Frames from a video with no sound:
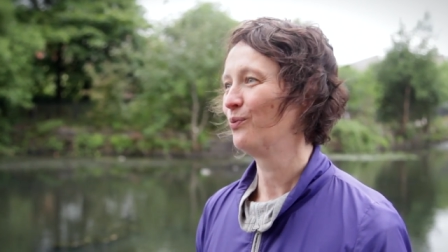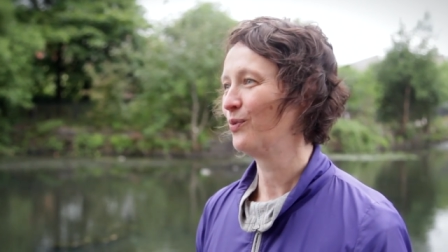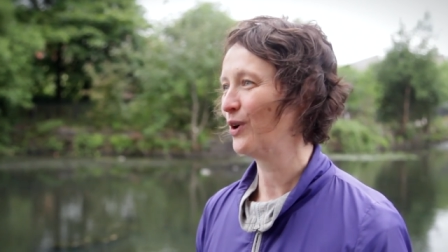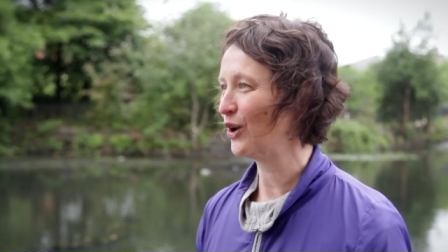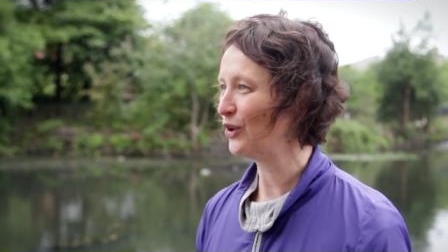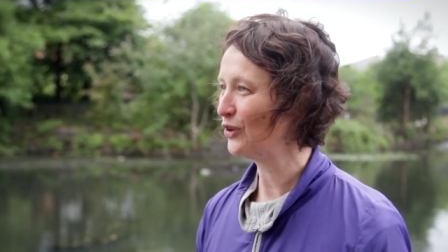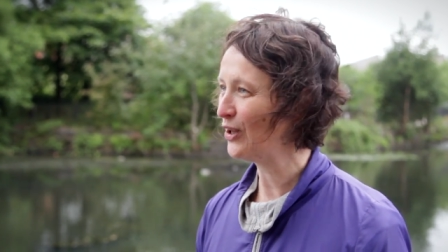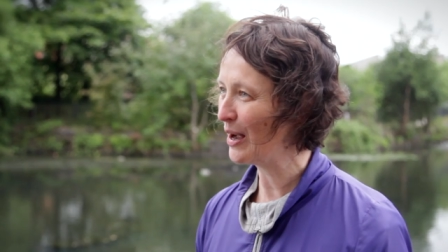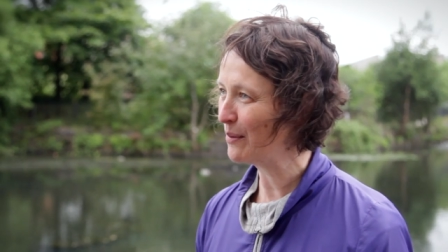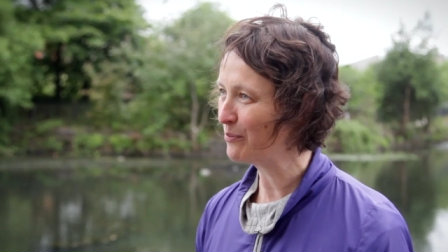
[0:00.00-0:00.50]

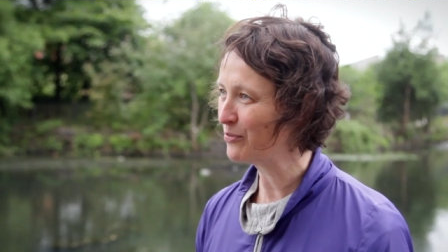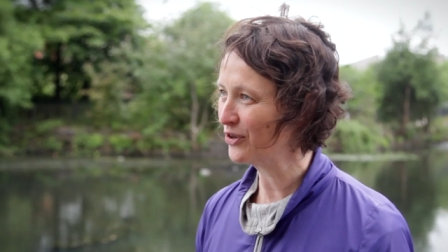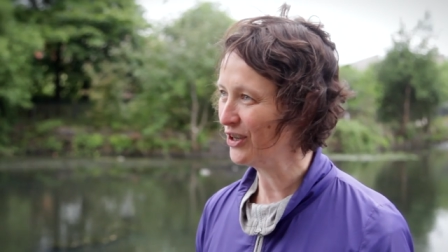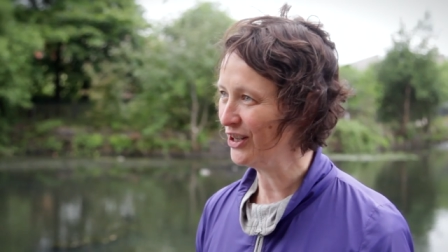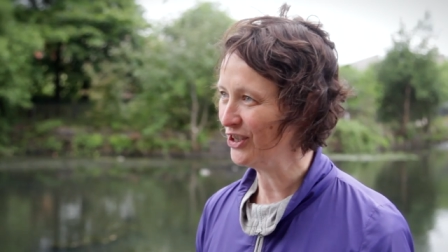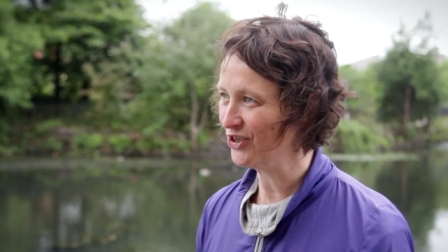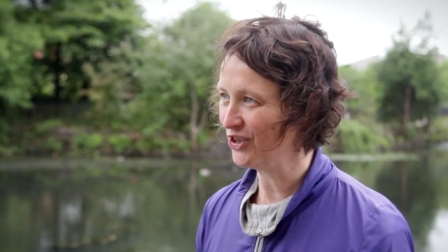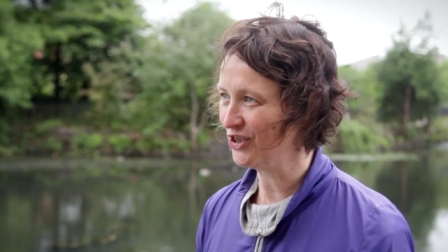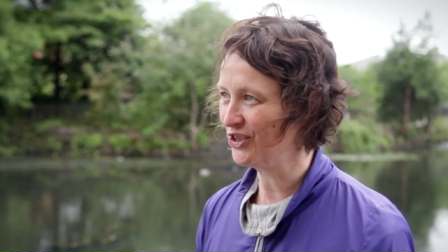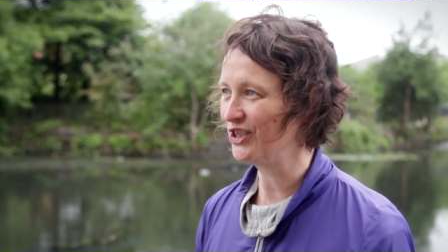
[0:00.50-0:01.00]

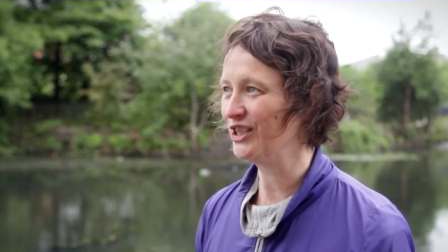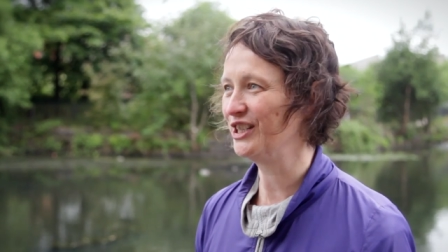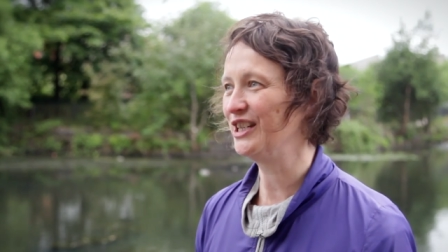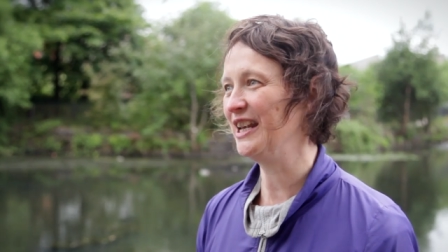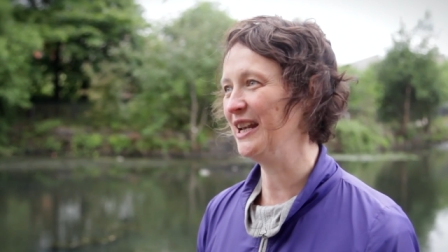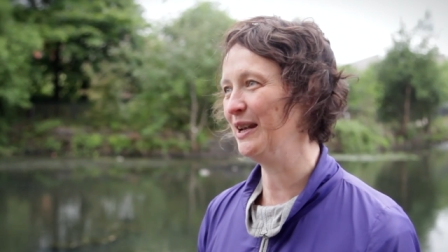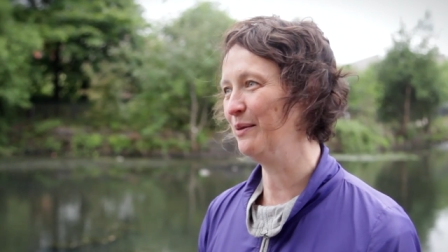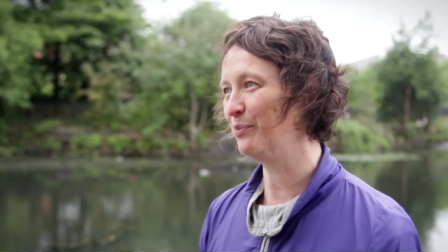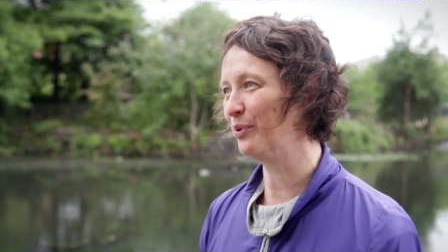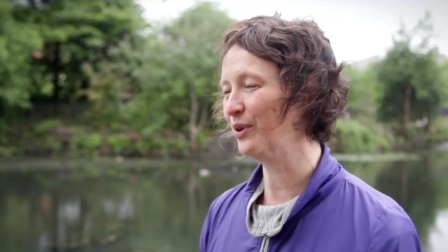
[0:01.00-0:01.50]
collaboration to
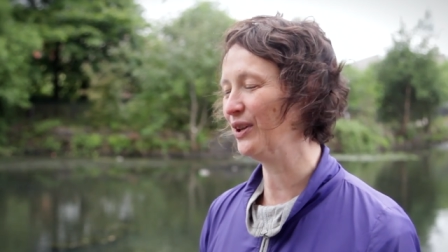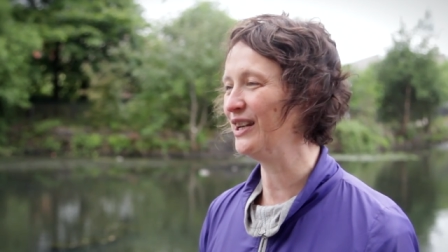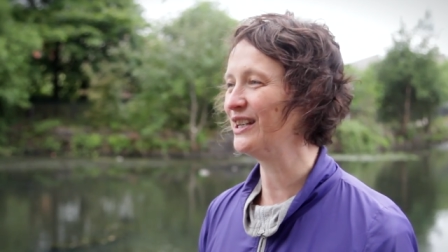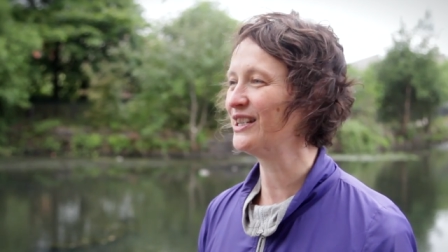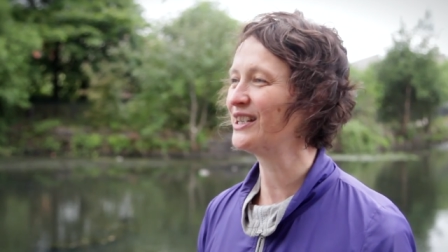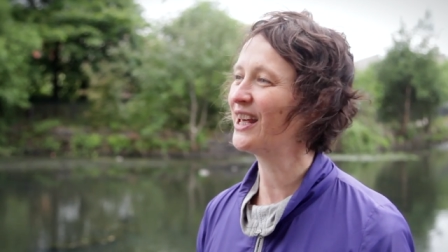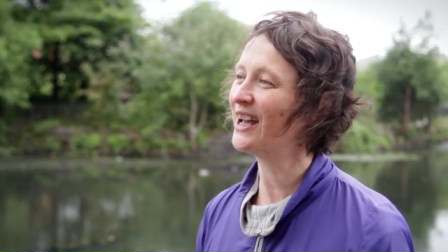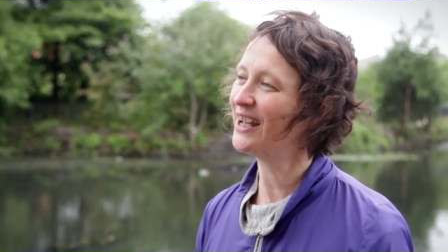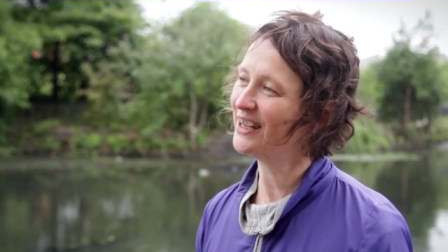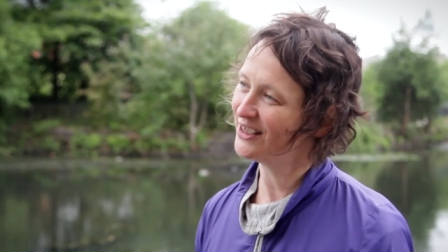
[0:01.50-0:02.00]
take
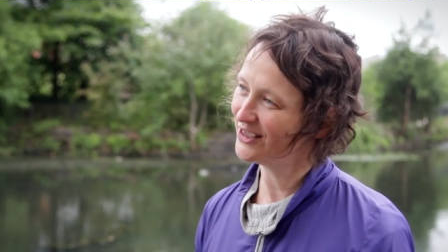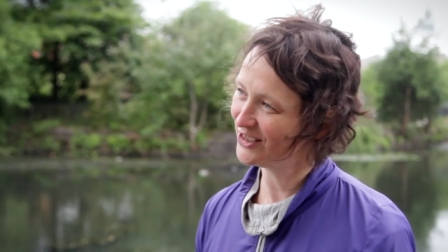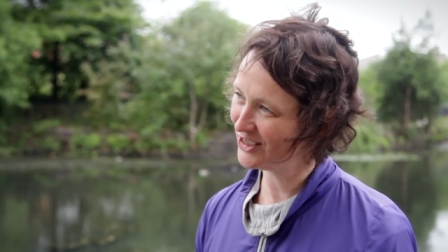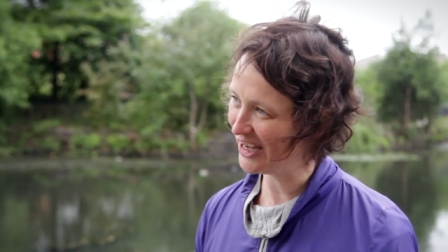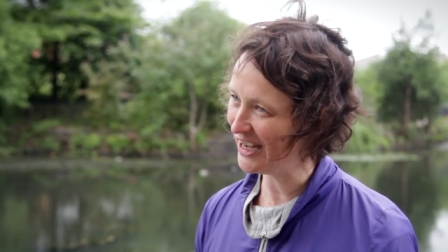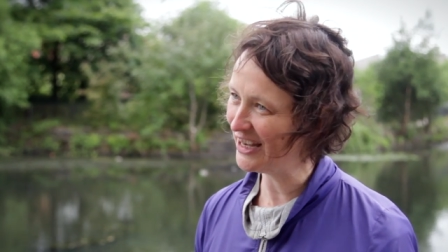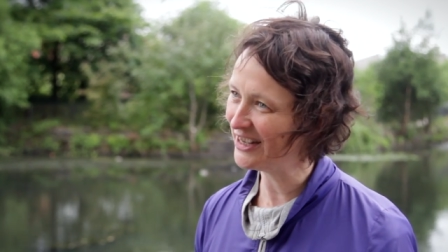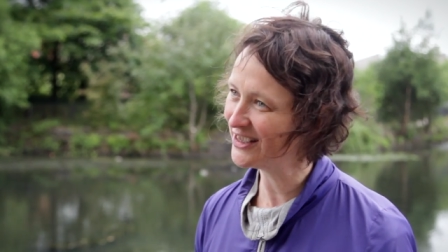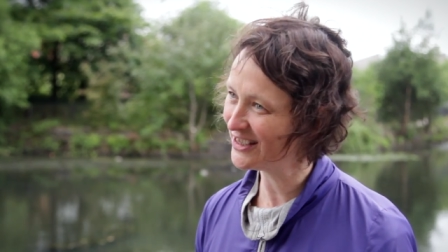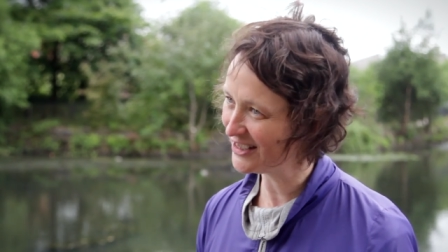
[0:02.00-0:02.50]
place, that
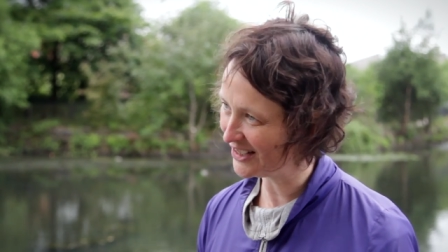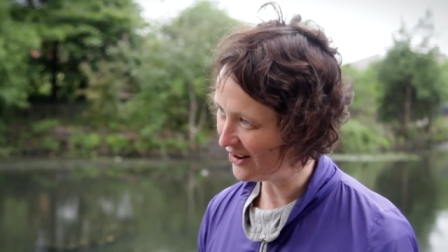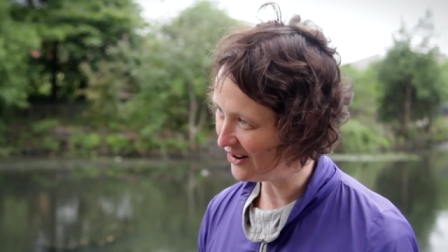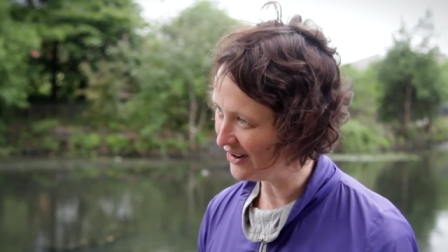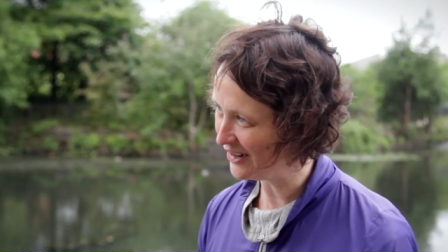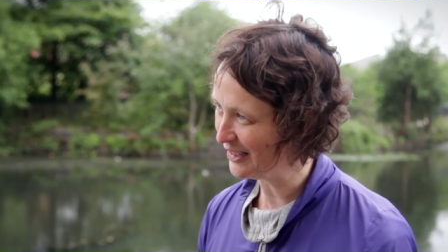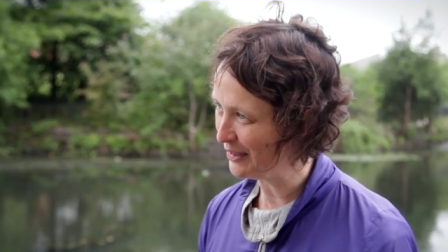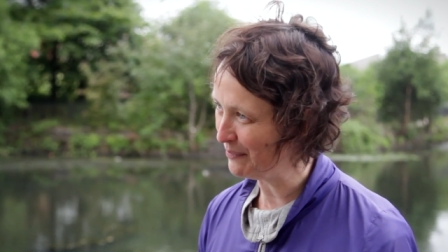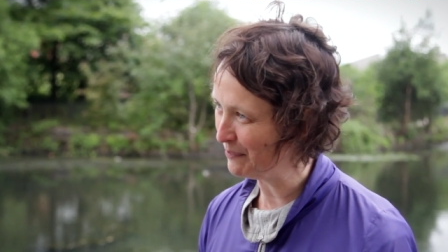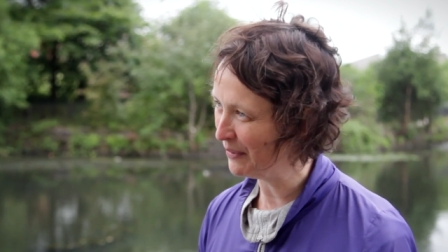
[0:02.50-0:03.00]
takes
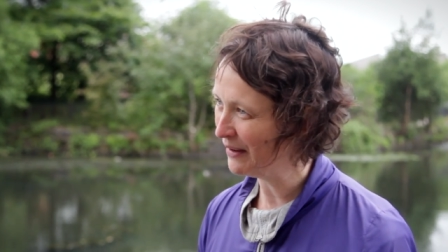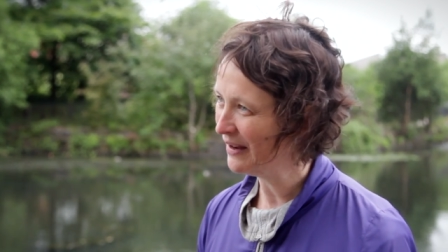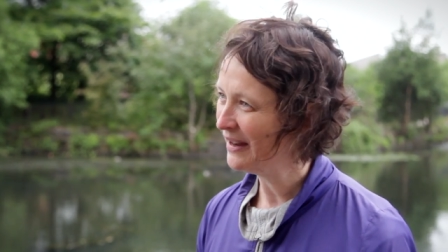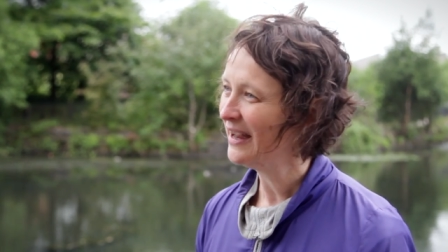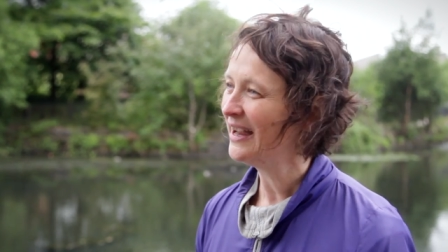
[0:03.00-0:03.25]
time.